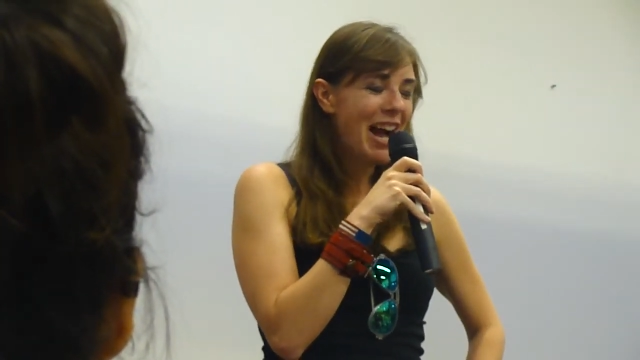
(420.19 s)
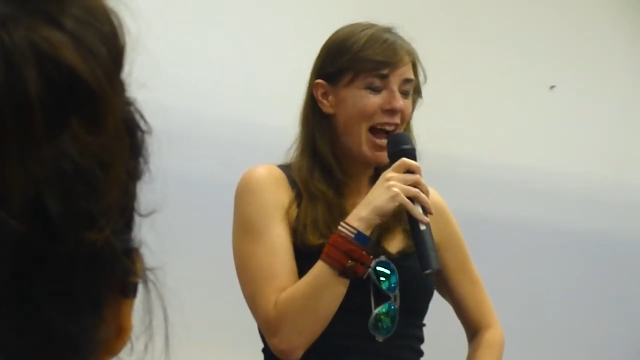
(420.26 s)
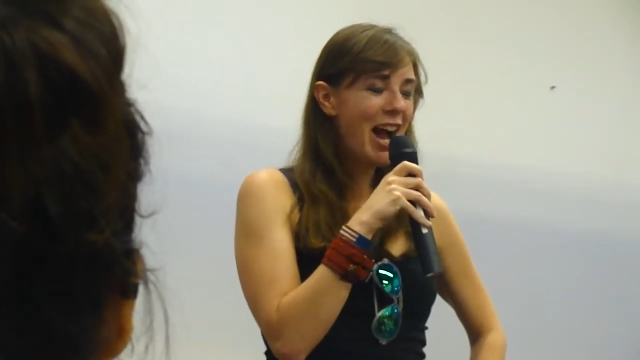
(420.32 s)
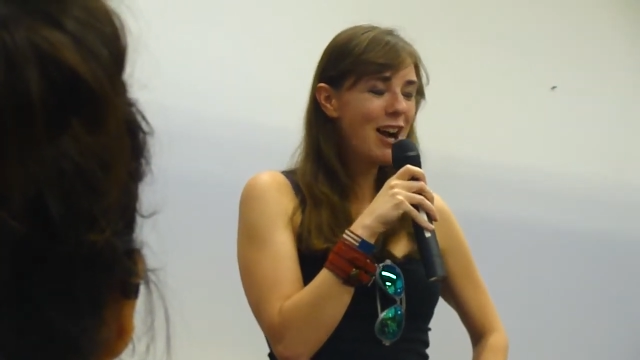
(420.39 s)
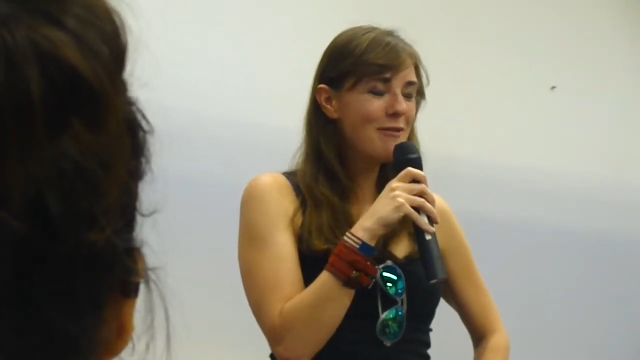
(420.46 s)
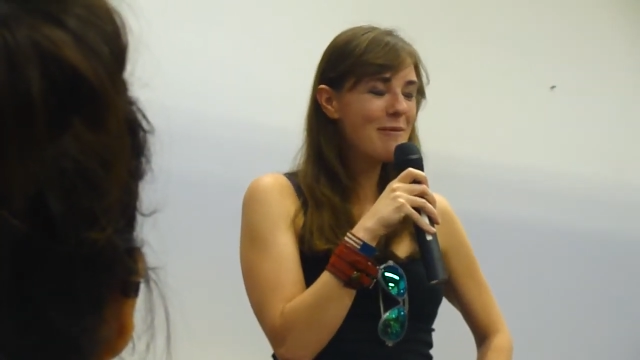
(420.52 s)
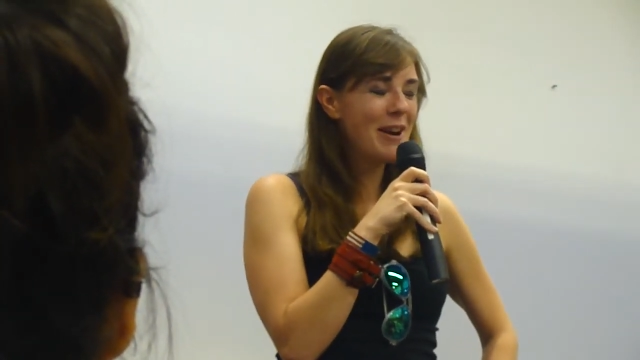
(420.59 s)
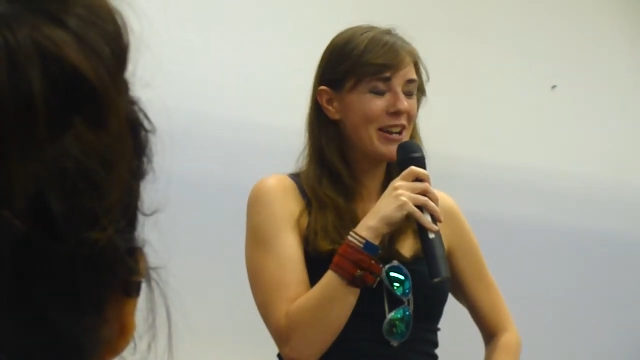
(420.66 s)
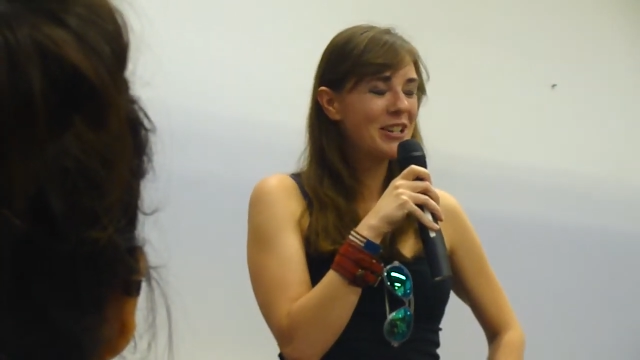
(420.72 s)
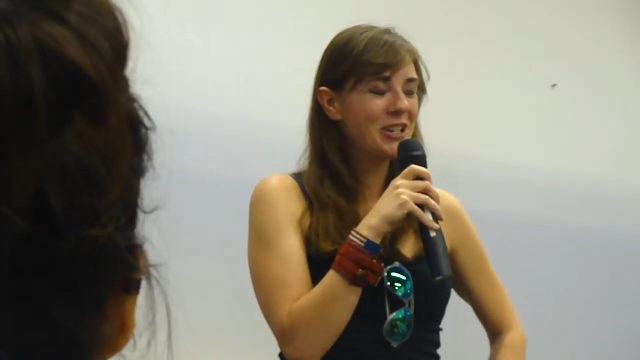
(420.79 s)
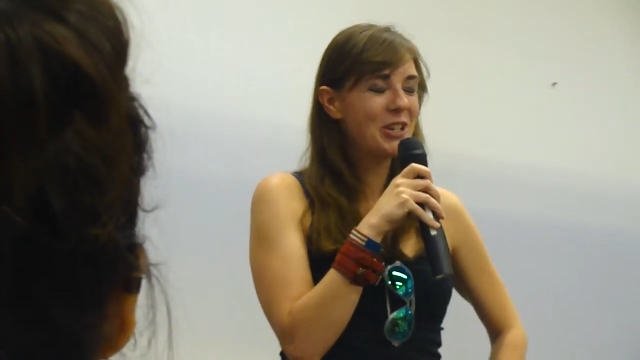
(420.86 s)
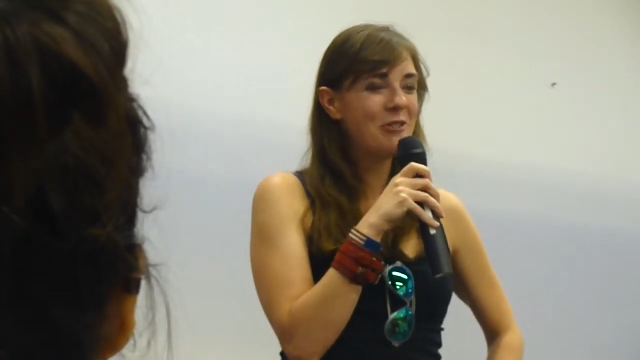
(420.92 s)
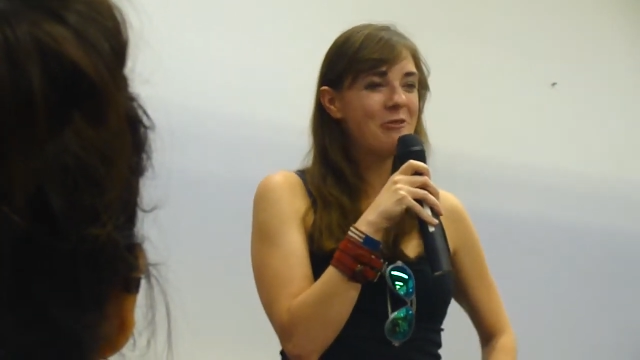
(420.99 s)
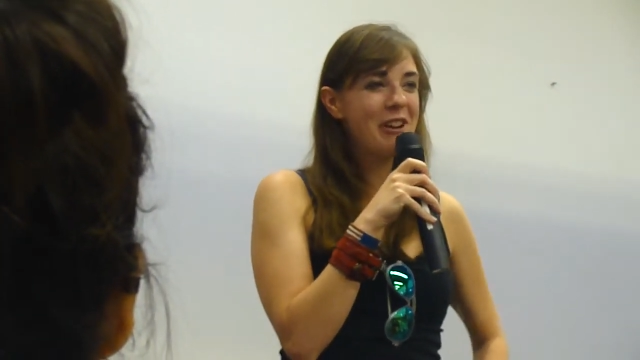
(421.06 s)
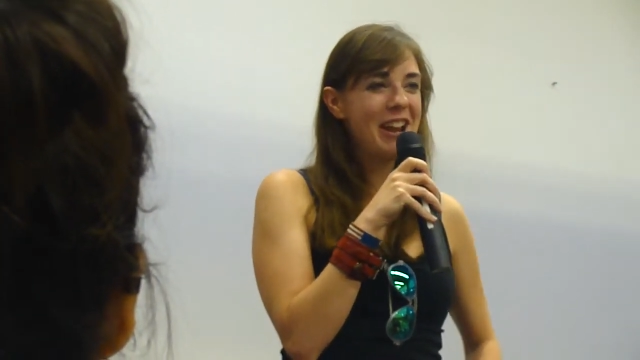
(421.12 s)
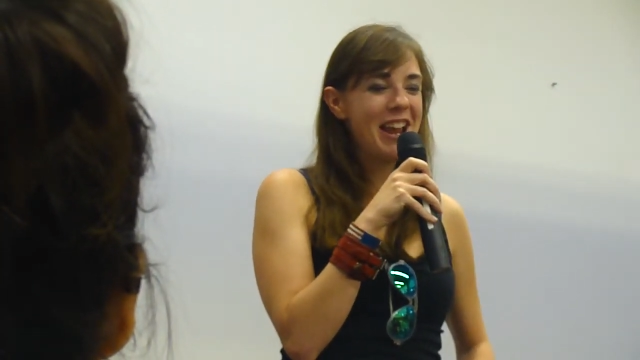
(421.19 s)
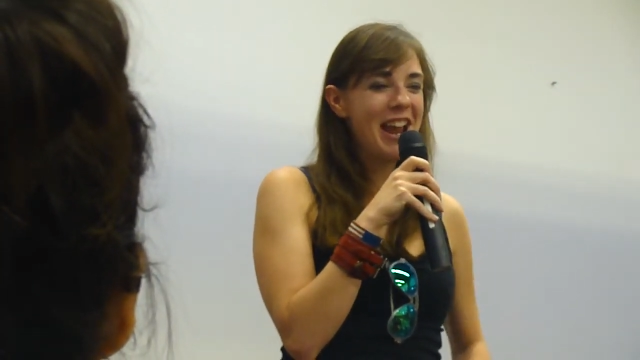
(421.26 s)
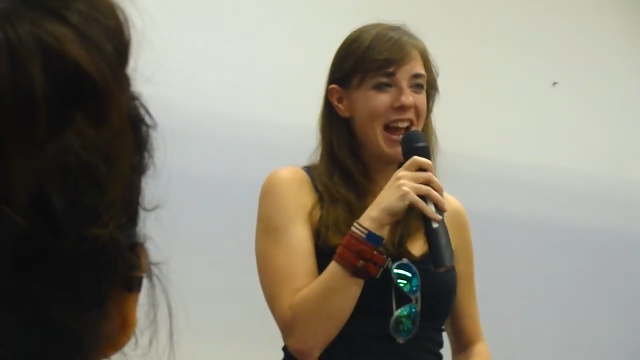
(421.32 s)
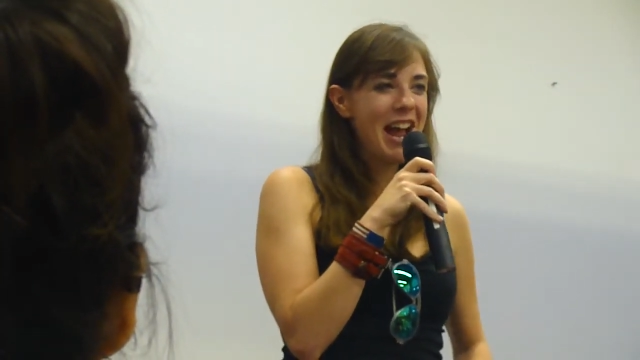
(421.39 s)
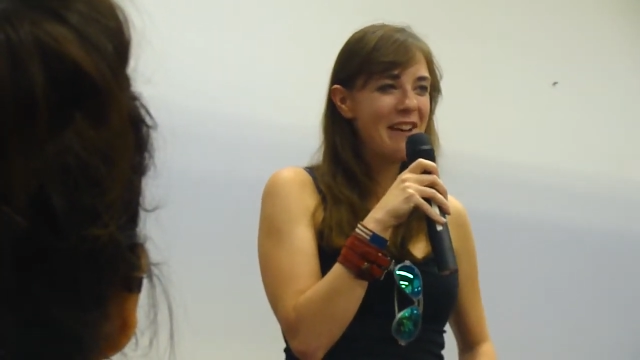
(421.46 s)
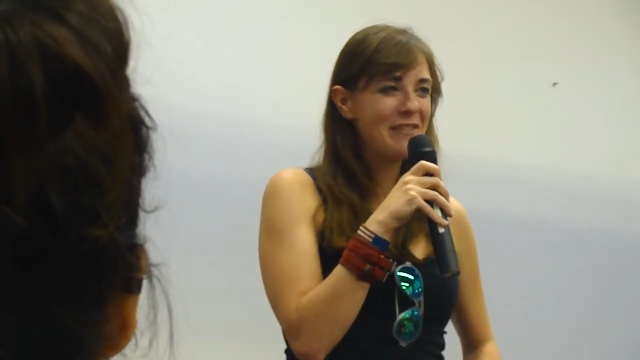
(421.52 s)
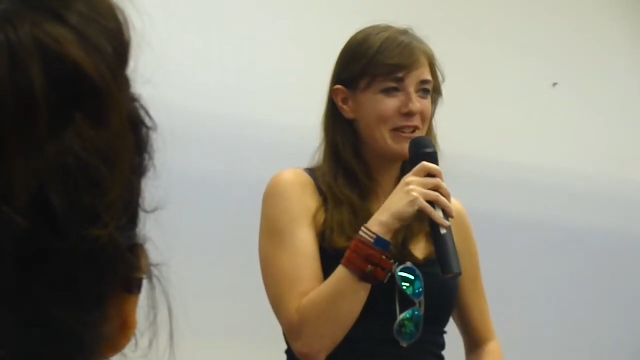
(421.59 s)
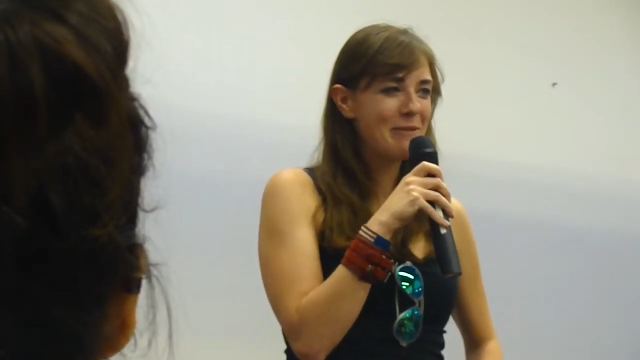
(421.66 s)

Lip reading: how much do we have